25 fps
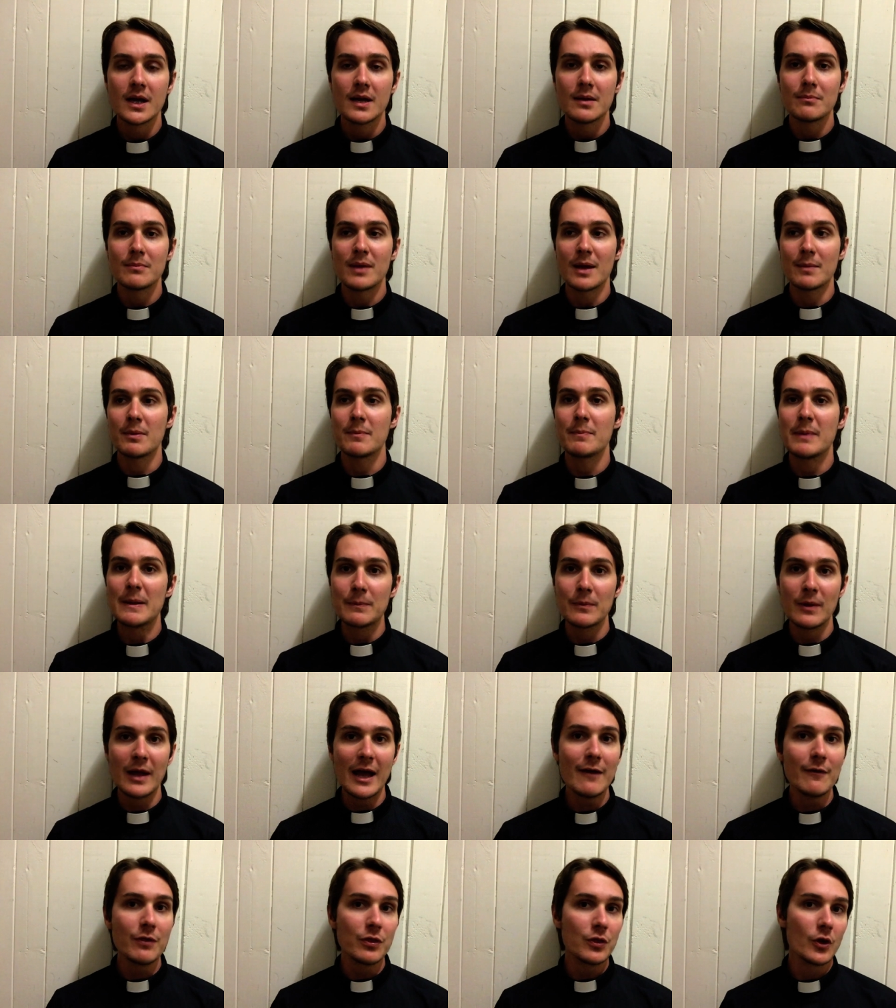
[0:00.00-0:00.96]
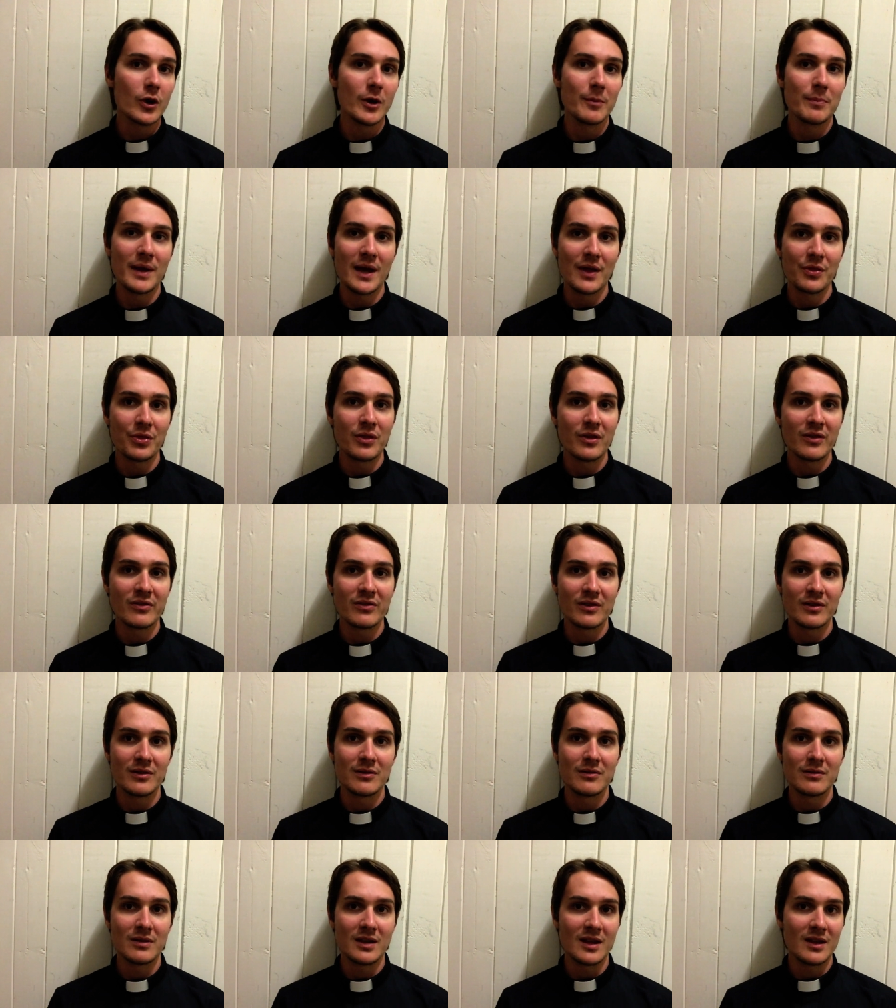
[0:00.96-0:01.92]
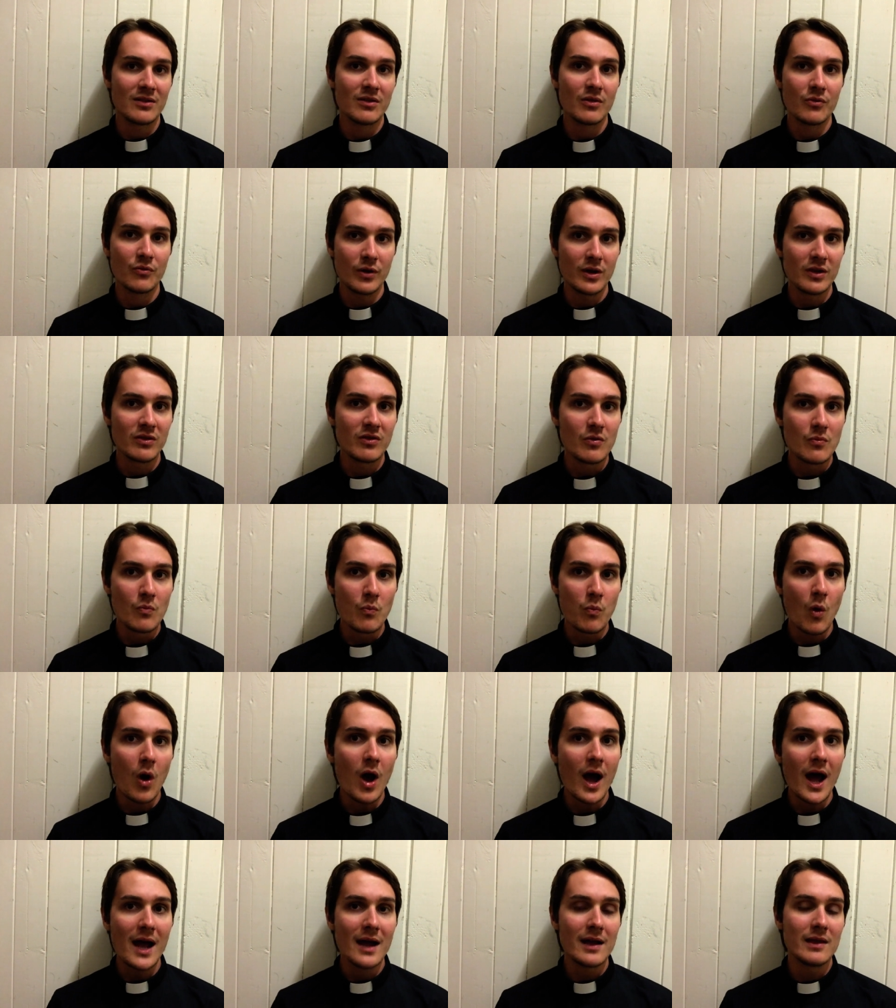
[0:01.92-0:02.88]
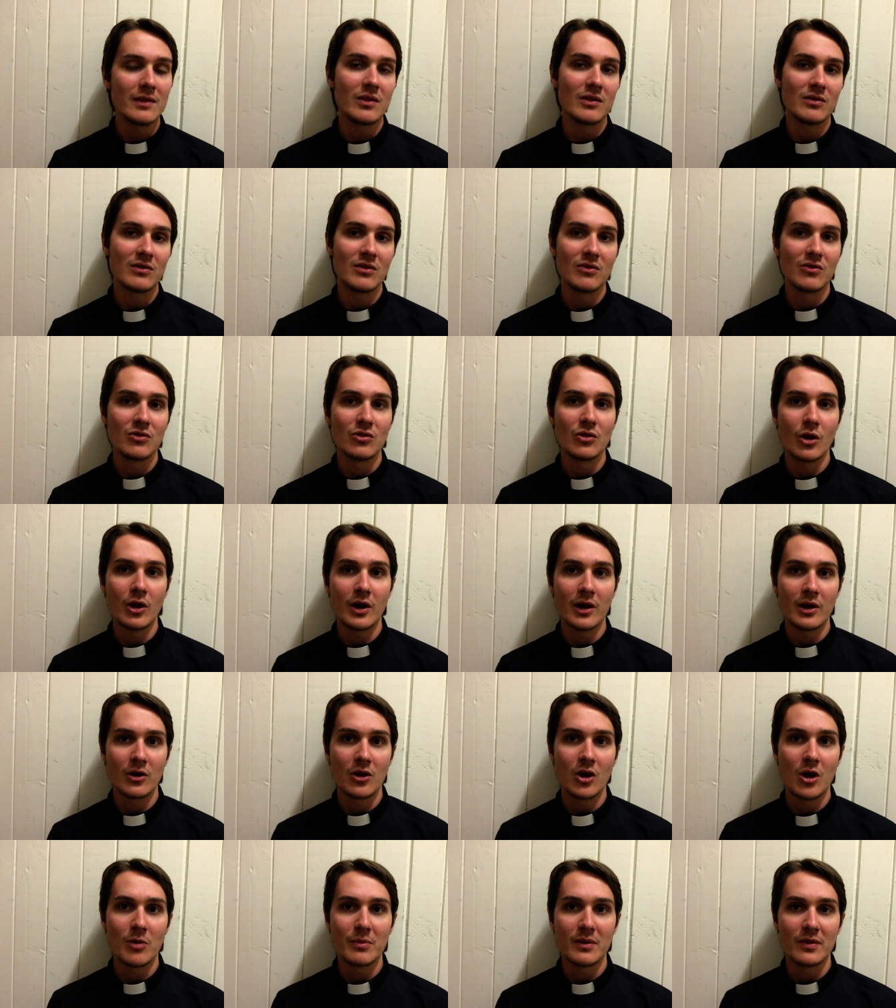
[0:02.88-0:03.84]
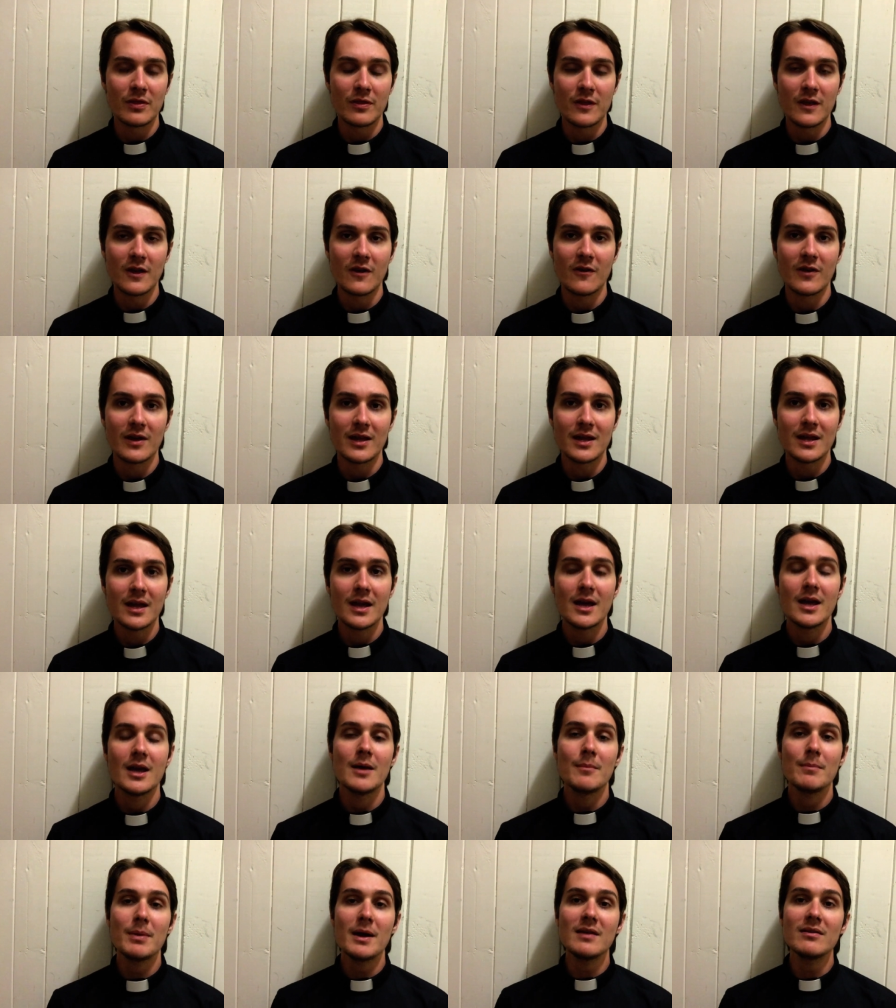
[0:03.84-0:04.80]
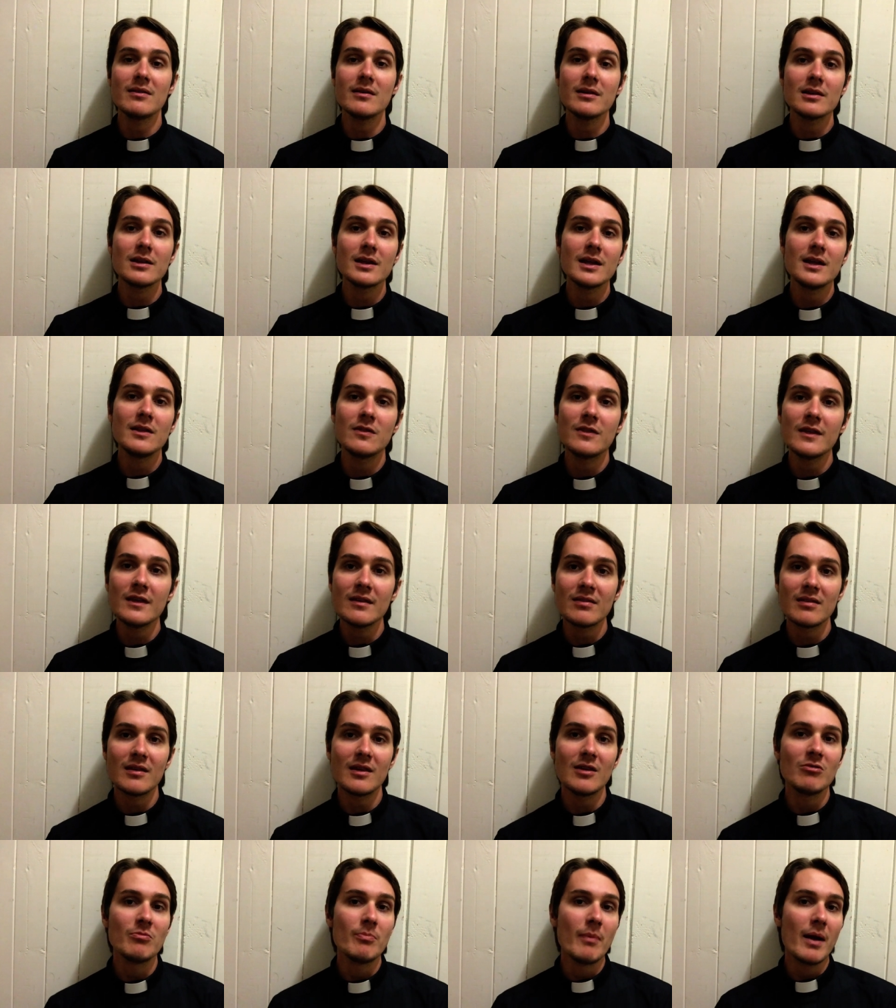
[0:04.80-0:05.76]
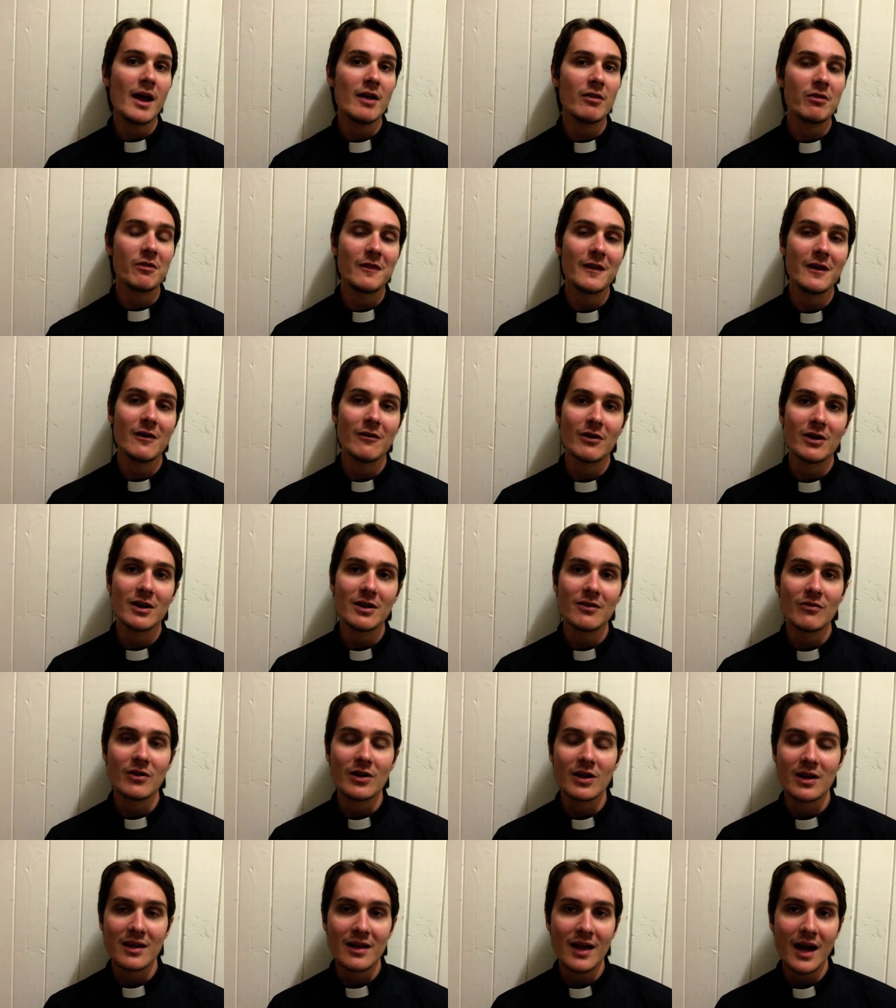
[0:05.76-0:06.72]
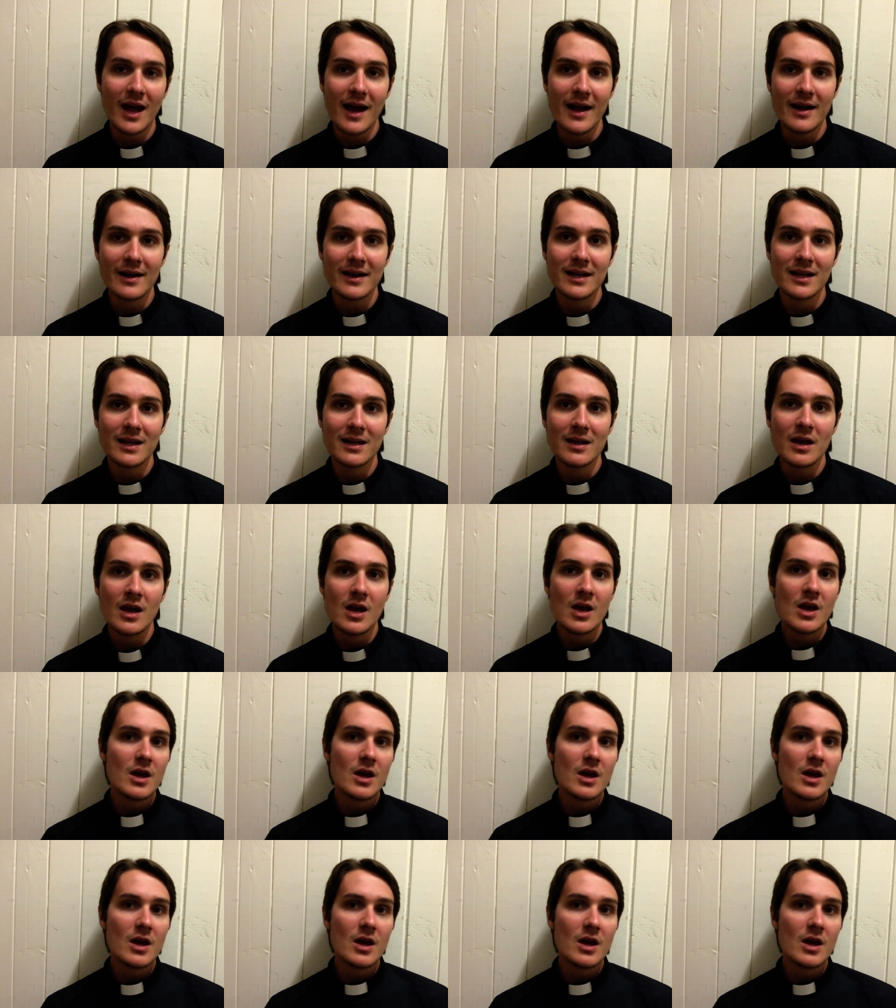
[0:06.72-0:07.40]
Maybe people have thought about this, and there's a reason why this is not a common theory. Basically, this is my theory regarding